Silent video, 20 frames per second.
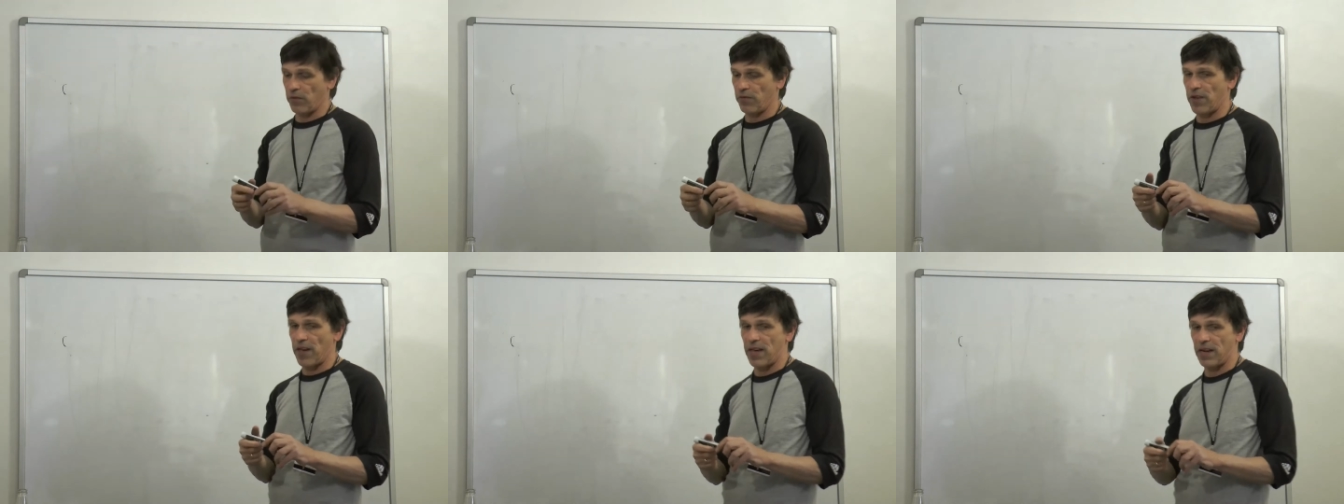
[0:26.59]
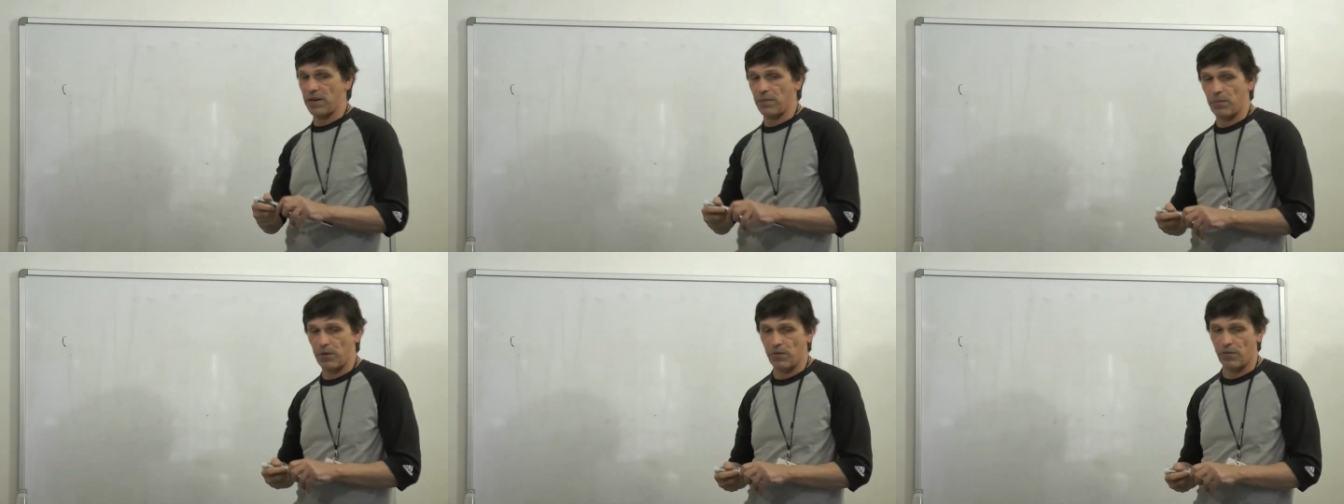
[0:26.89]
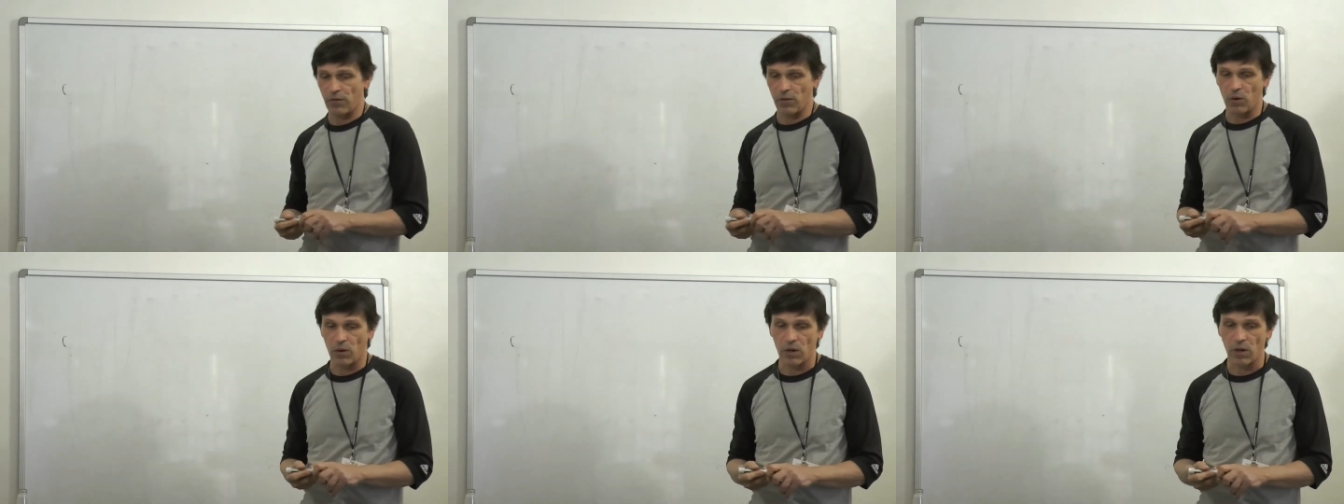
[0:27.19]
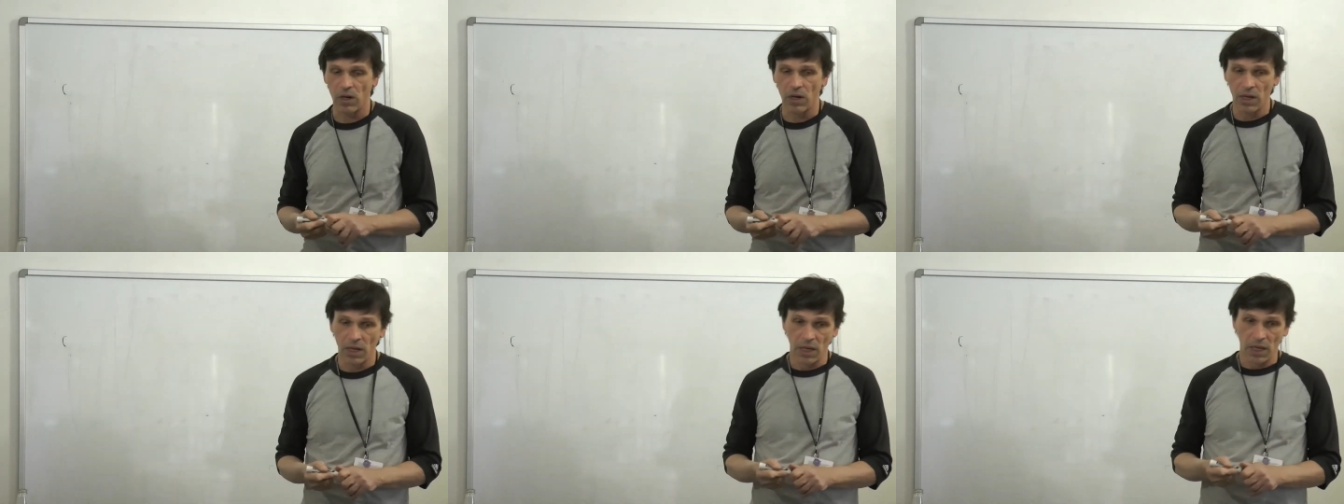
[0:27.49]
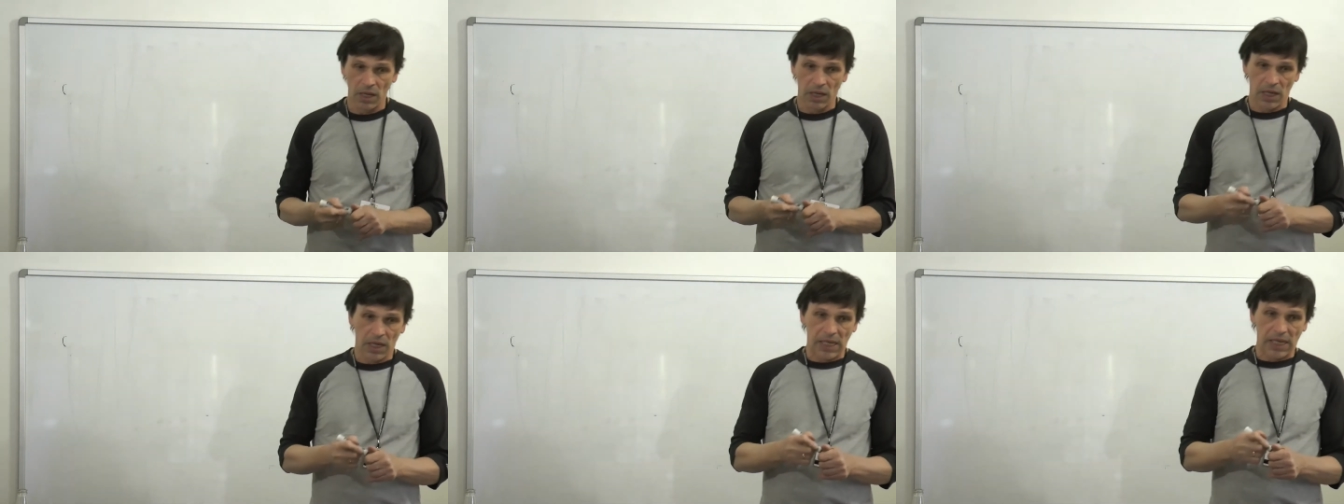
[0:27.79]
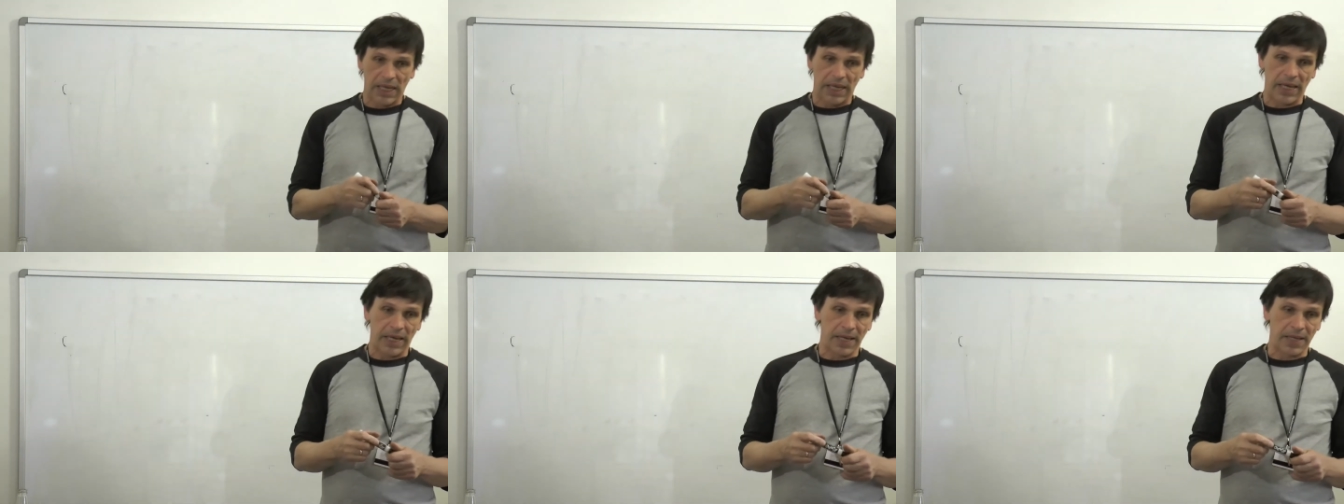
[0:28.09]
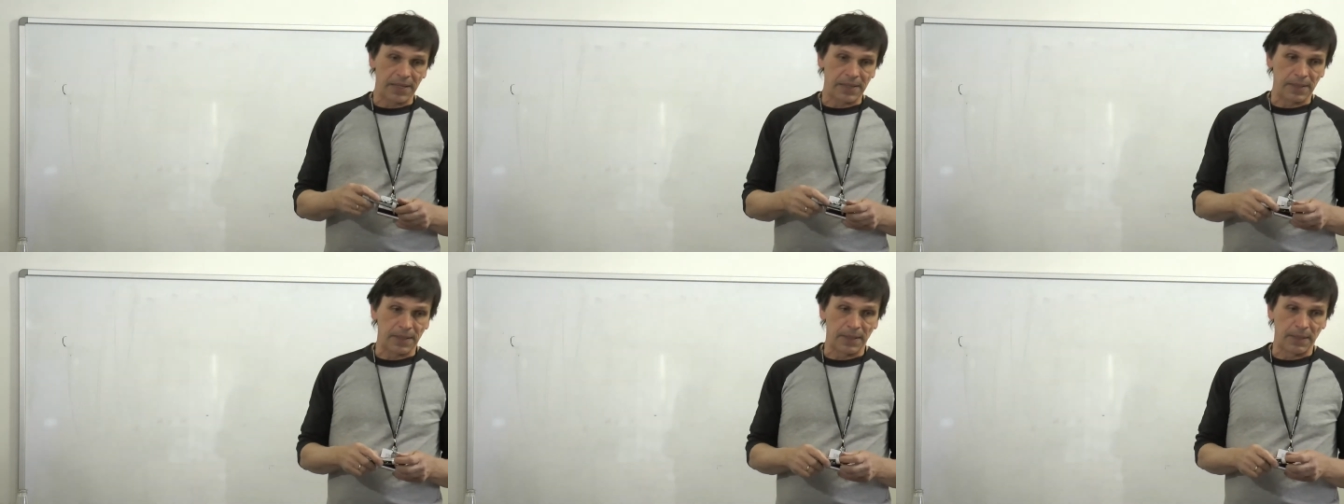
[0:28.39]
We've had it before
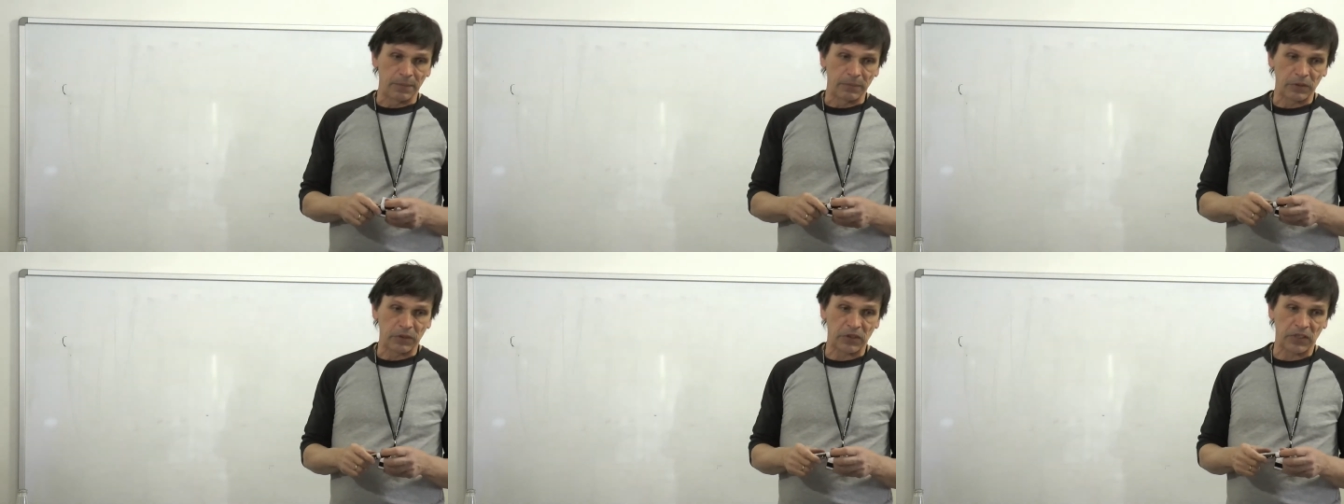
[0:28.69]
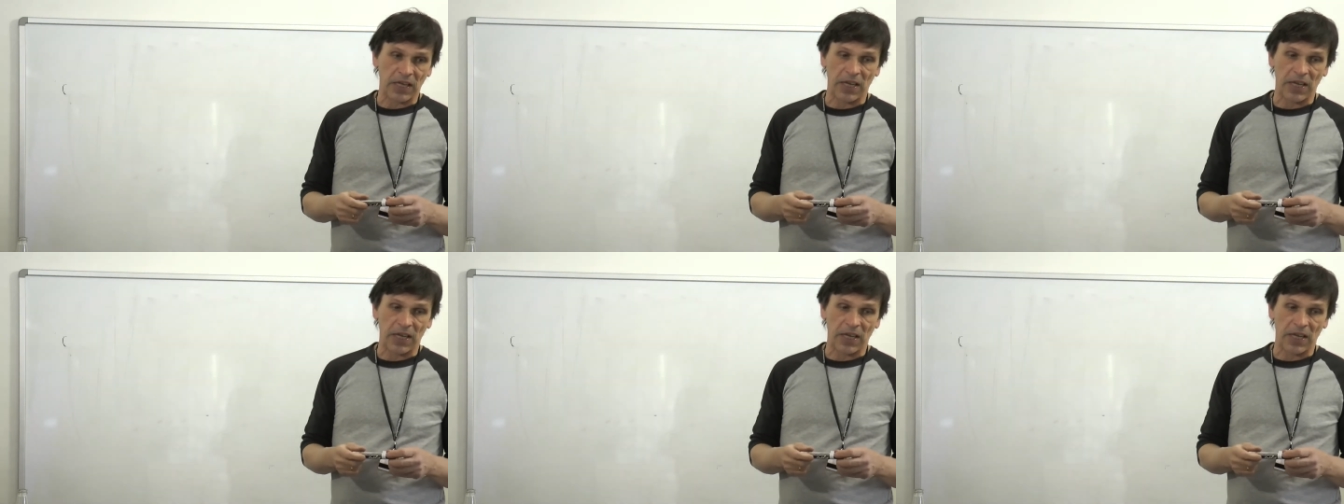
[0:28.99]
and um,